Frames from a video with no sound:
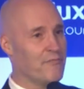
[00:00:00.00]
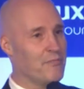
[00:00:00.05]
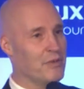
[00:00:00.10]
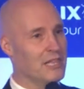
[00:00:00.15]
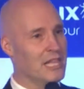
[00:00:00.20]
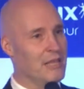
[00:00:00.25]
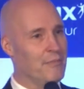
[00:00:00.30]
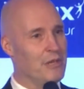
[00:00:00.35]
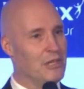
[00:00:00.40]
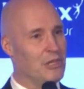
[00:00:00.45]
but
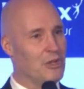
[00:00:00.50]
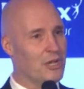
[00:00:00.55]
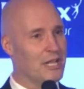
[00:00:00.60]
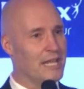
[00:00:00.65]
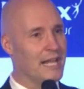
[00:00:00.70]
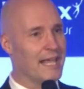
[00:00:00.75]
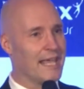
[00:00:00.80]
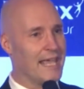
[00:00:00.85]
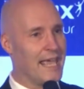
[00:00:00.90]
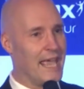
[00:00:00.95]
let me look at
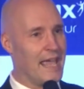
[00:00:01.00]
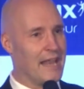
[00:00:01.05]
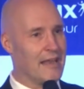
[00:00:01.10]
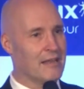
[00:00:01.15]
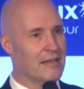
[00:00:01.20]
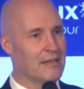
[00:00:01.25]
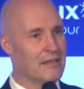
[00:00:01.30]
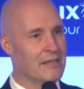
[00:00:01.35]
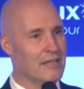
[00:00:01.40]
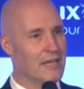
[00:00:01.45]
it
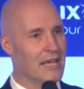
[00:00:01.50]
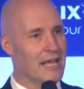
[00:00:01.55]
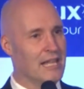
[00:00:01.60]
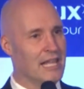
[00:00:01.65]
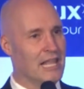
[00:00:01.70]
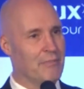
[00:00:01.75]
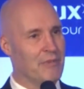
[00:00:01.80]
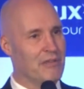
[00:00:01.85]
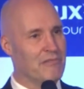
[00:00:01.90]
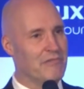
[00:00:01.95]
again and
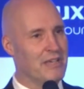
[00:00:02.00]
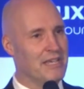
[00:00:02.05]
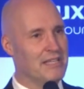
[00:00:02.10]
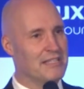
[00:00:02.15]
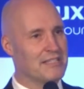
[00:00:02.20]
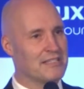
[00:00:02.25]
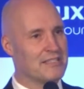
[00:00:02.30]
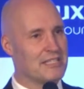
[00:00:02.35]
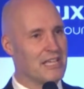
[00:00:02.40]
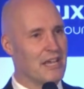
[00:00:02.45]
let me
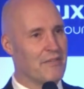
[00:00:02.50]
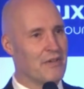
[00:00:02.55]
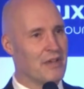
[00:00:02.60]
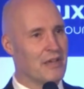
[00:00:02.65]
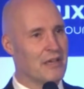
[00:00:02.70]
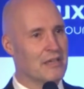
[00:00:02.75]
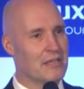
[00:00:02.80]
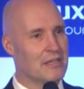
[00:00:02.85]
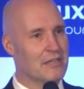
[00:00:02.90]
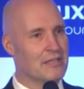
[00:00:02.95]

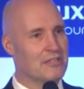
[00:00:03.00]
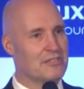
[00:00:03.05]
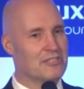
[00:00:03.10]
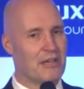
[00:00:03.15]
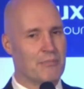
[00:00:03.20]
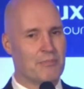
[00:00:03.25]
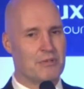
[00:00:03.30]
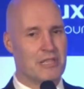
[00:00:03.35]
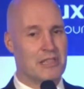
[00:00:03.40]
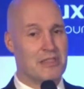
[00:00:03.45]
rediscover
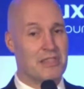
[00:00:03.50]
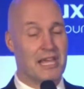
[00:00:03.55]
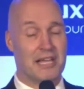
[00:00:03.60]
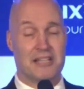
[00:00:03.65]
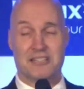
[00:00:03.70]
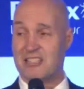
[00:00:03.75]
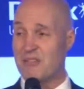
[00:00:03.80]
some of the things,